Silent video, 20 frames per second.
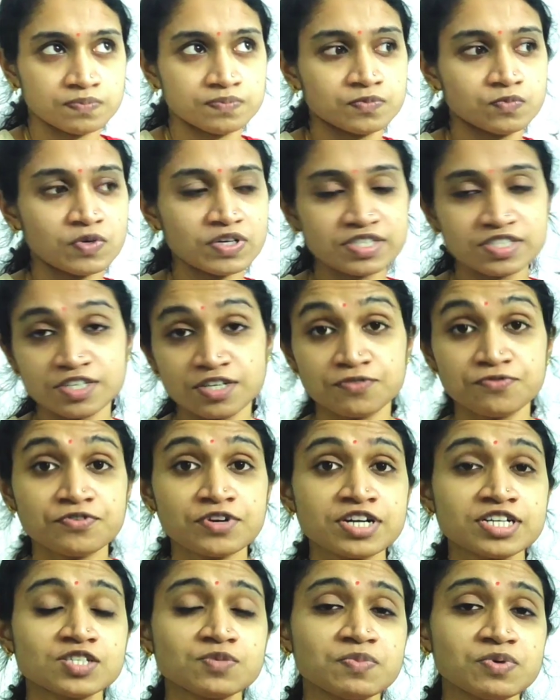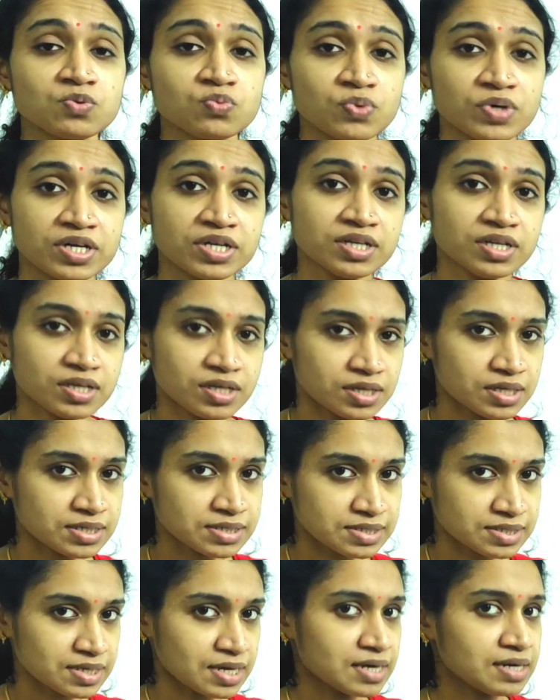what is the difference between
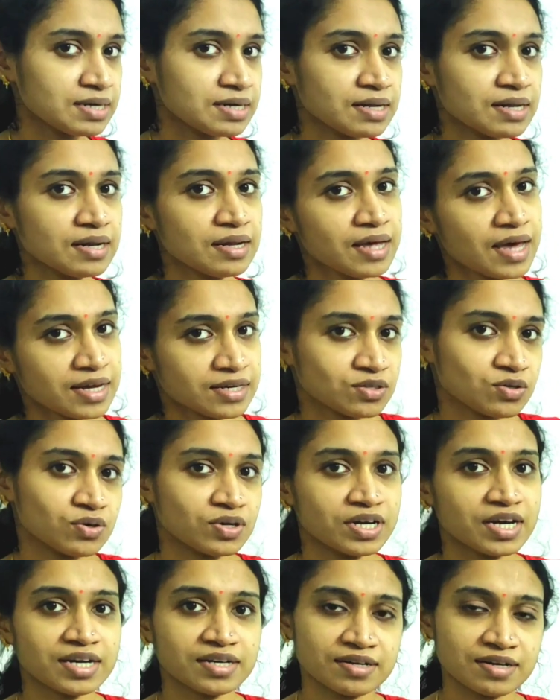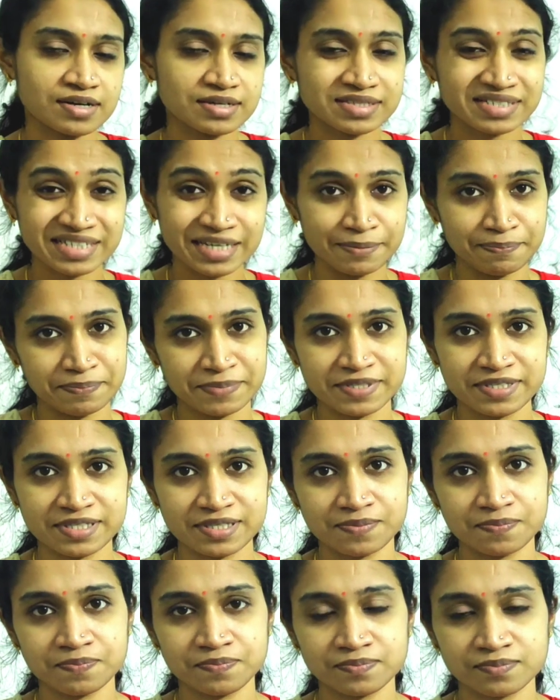central and collateral slips